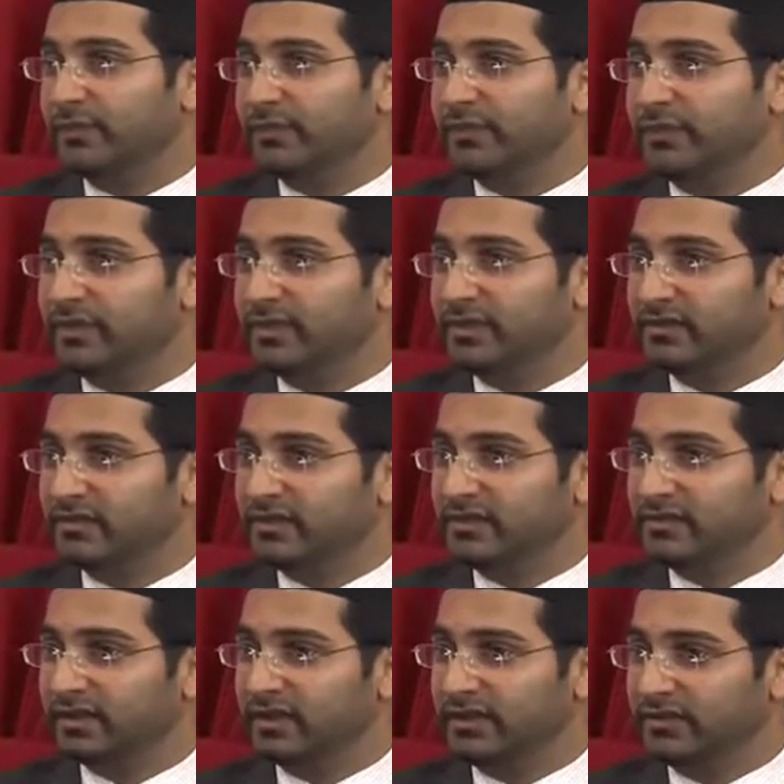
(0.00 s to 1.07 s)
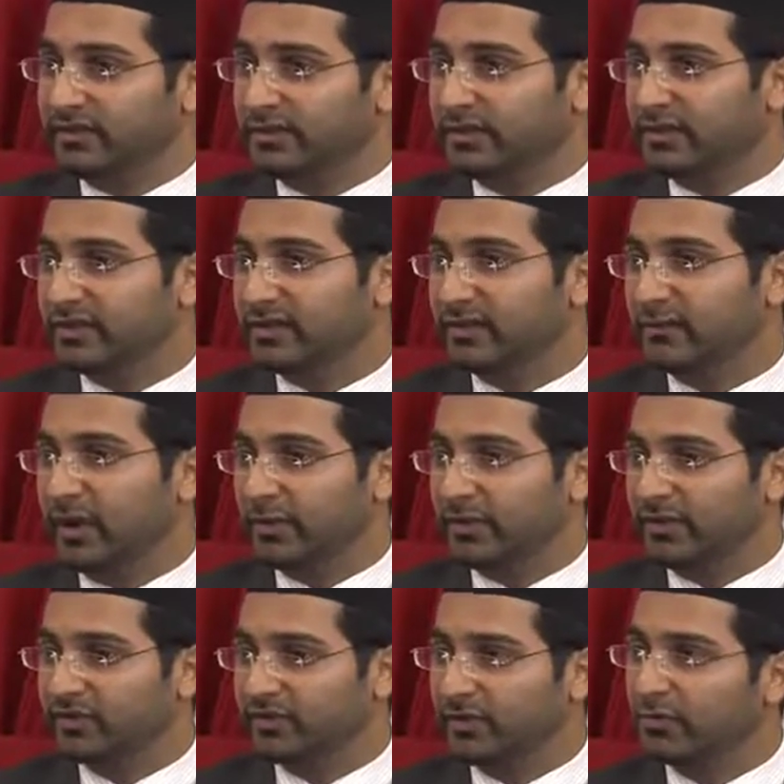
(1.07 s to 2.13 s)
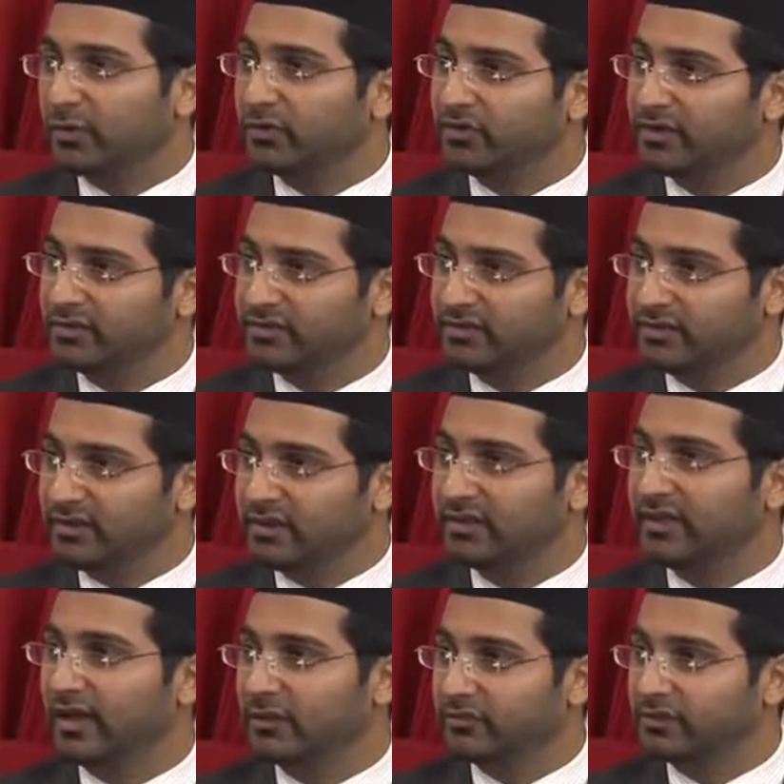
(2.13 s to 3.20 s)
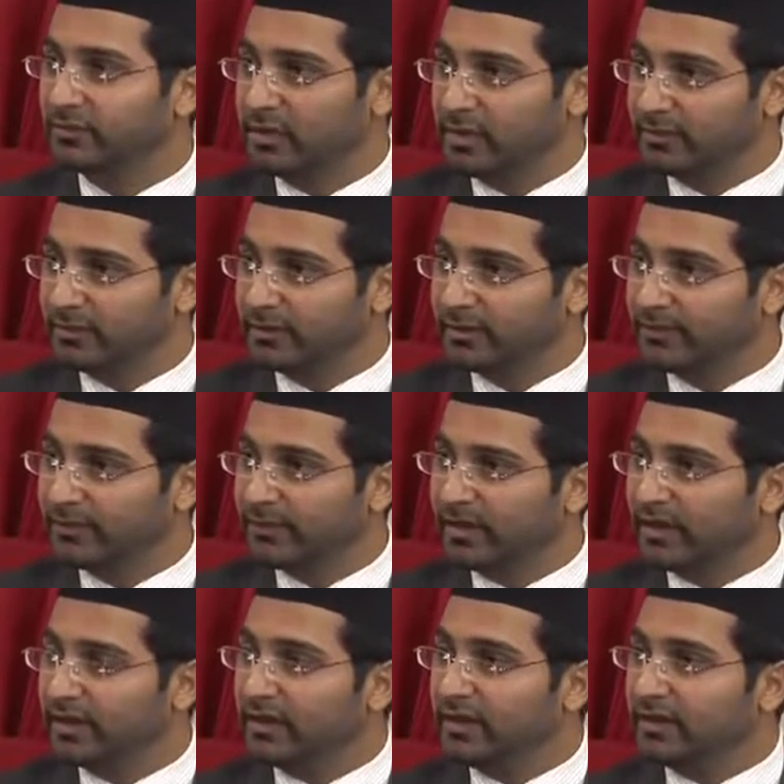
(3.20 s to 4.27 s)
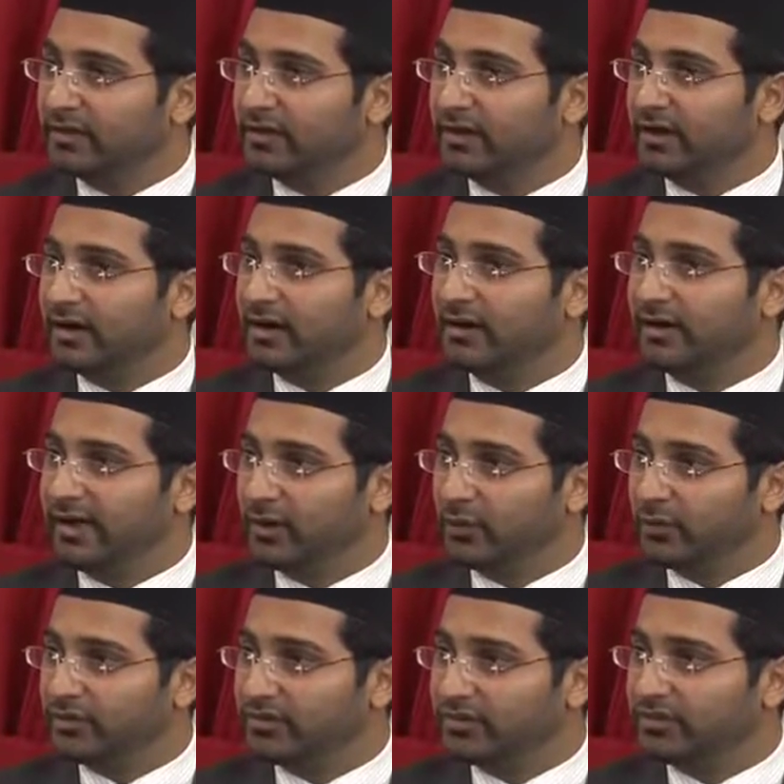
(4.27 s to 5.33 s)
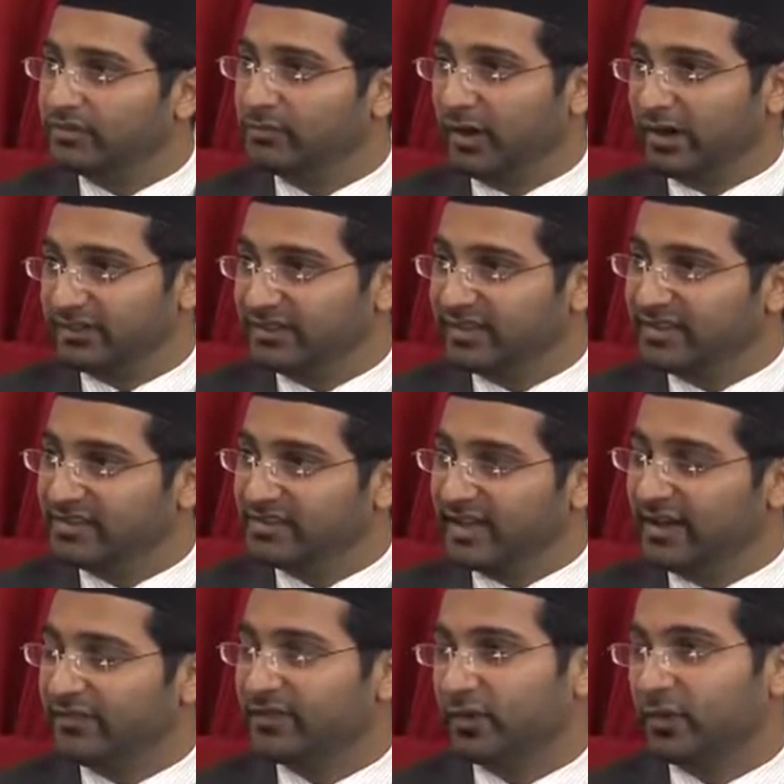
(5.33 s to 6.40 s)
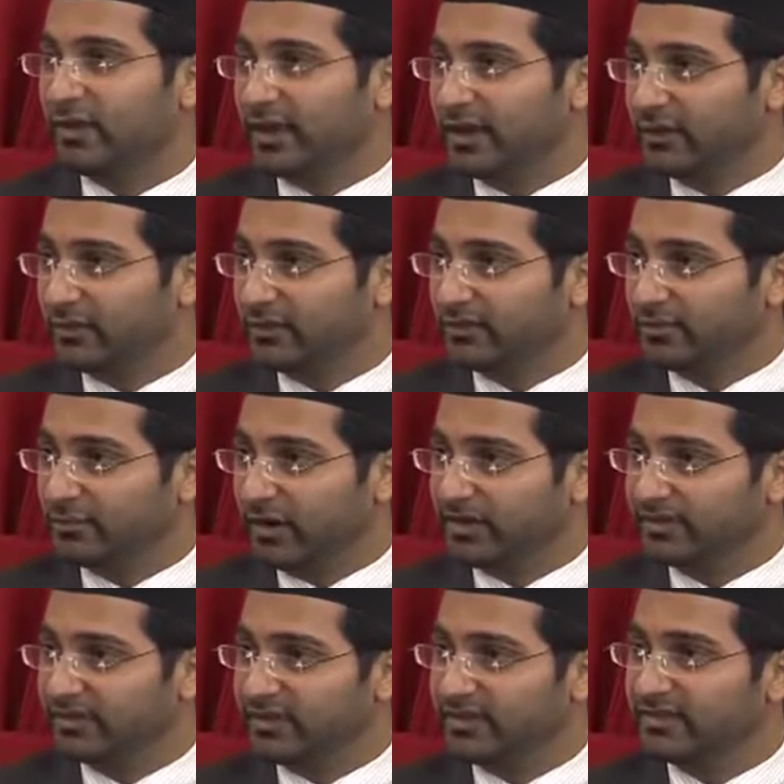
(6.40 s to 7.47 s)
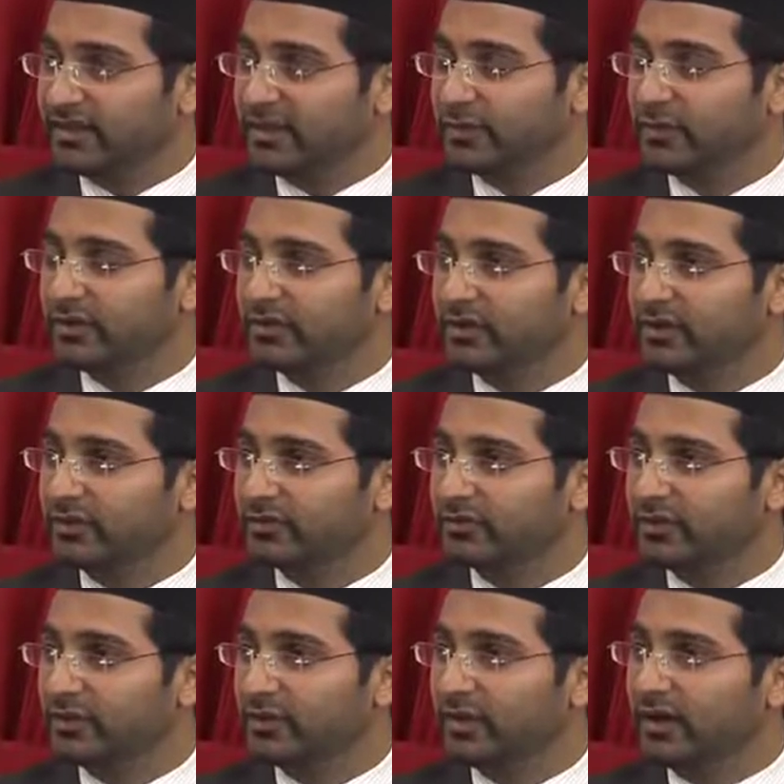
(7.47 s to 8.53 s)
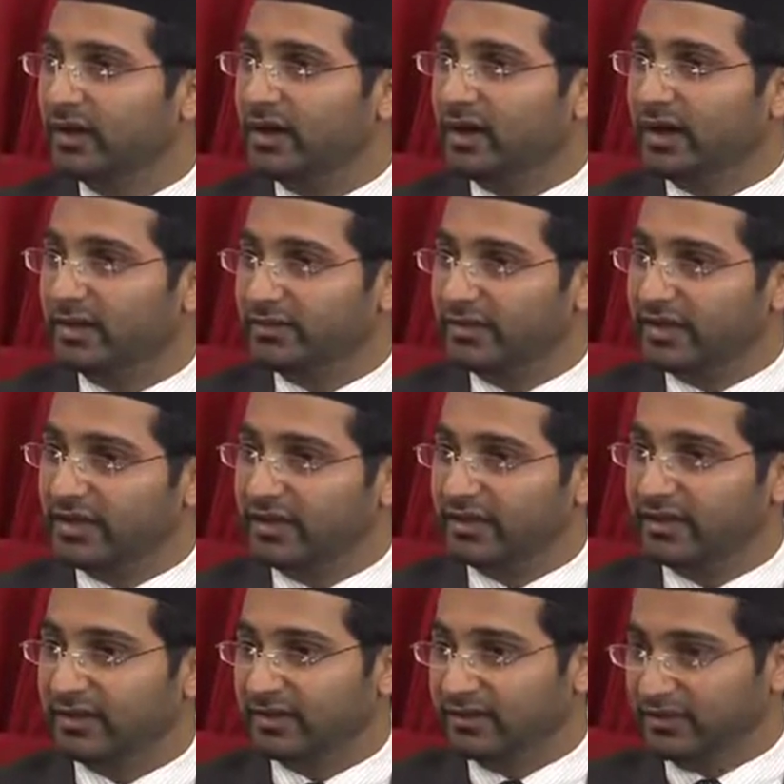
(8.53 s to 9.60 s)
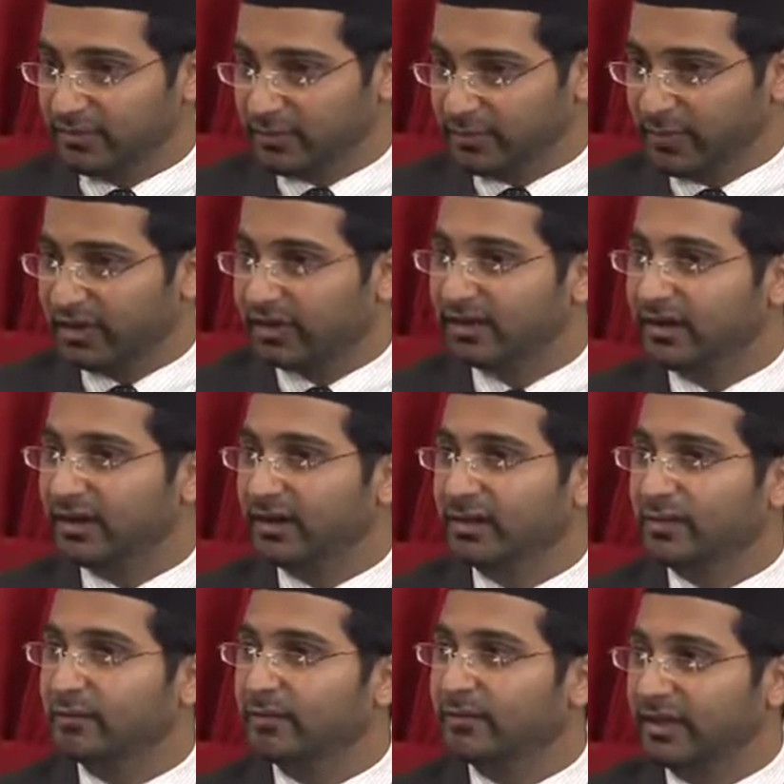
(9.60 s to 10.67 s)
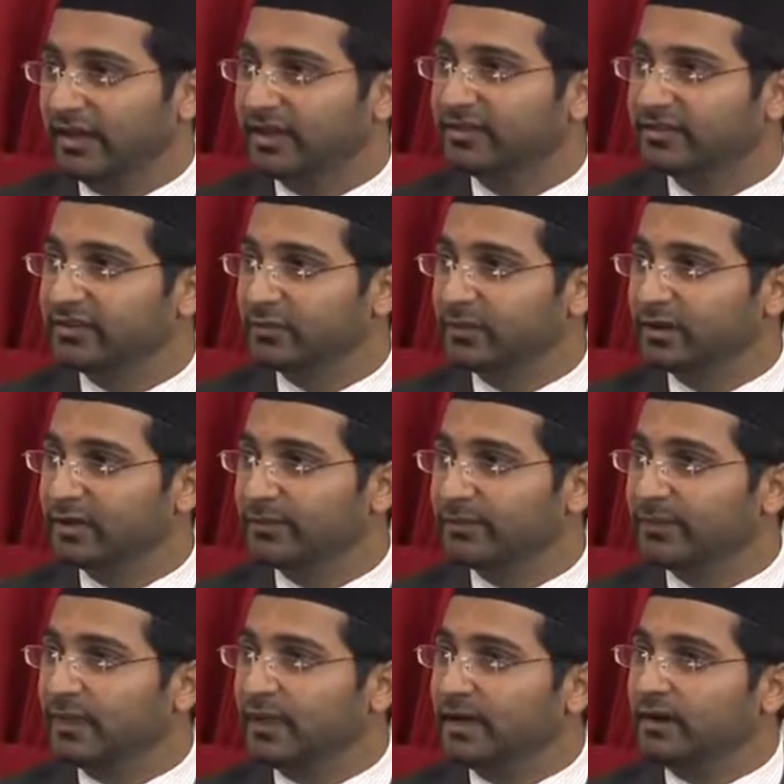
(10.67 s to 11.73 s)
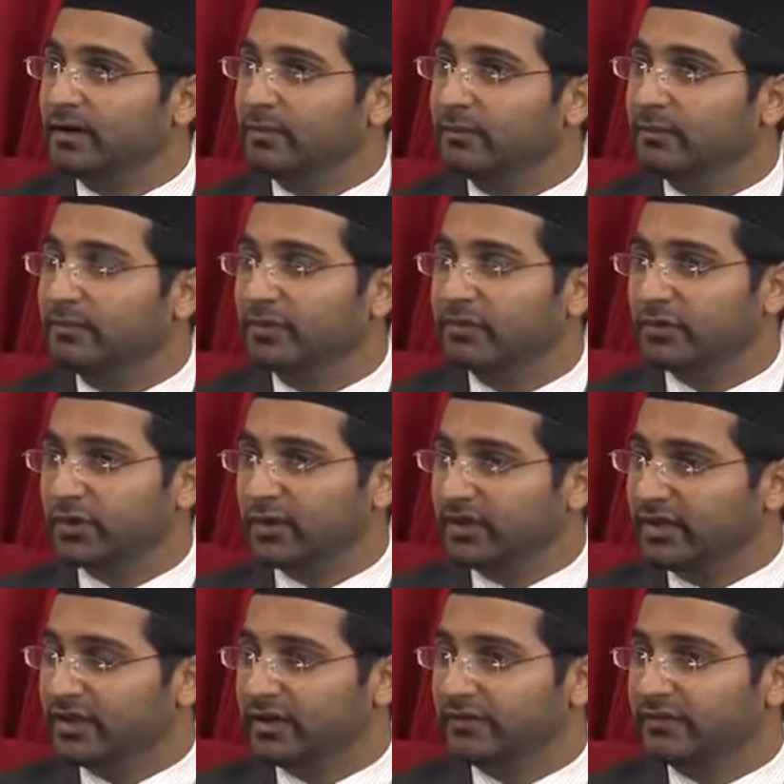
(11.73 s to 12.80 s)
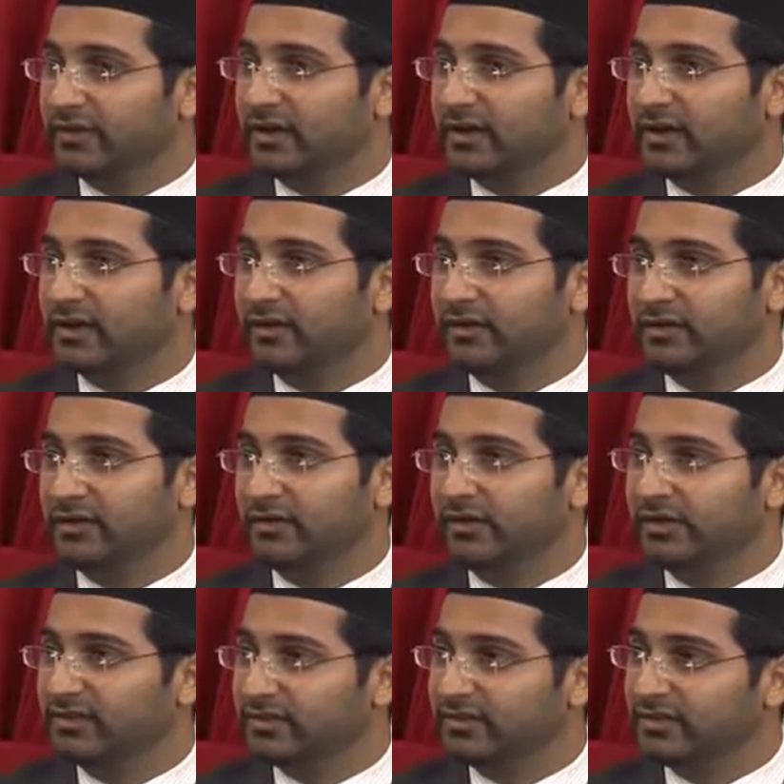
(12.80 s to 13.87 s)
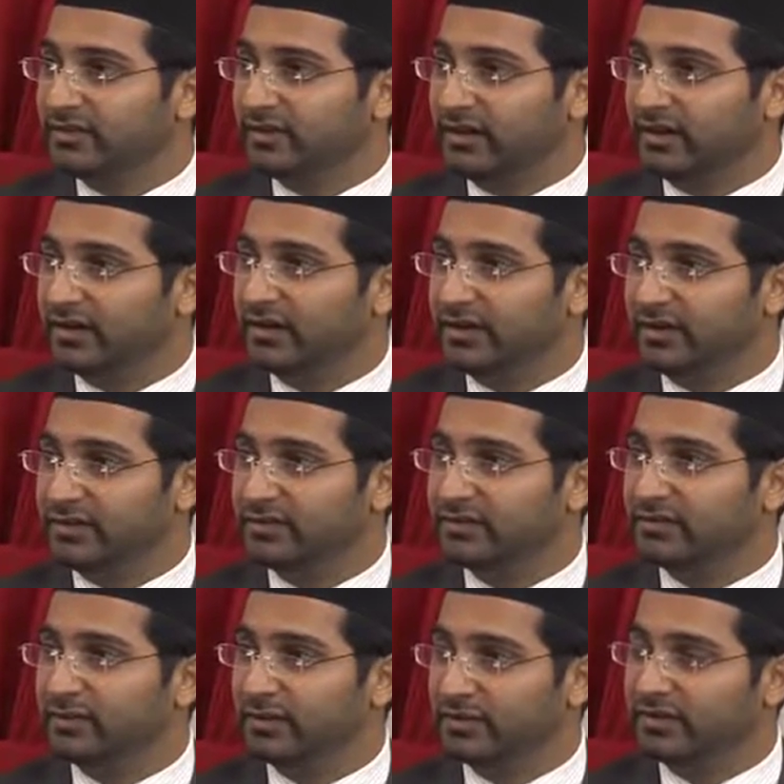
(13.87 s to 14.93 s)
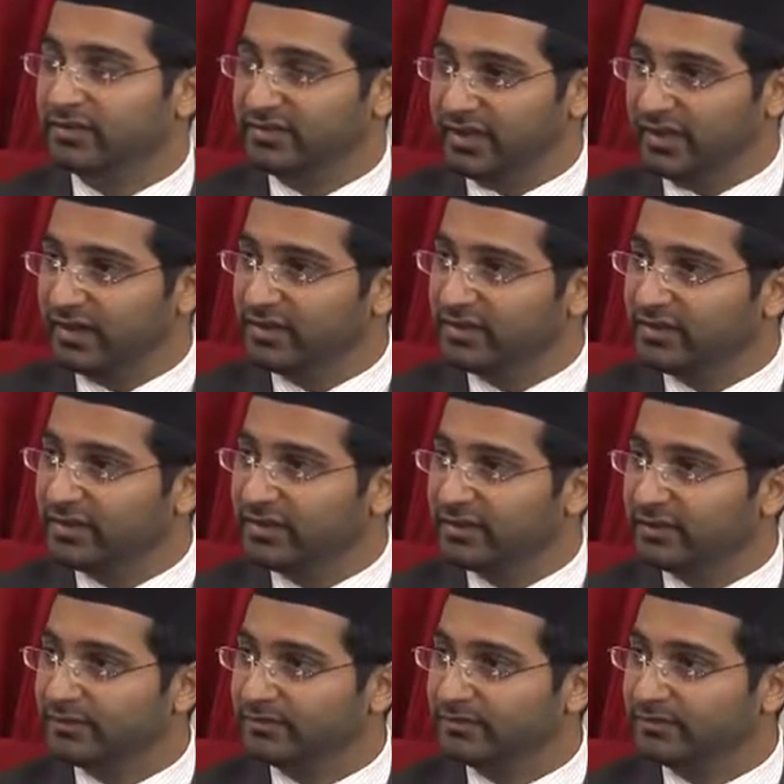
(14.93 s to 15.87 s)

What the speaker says: This is a country with a population of about 60,000 people. Language is Marshallese. They have their own language, Marshallese language, and also they speak English as well. Majority of the religion is Christianity there.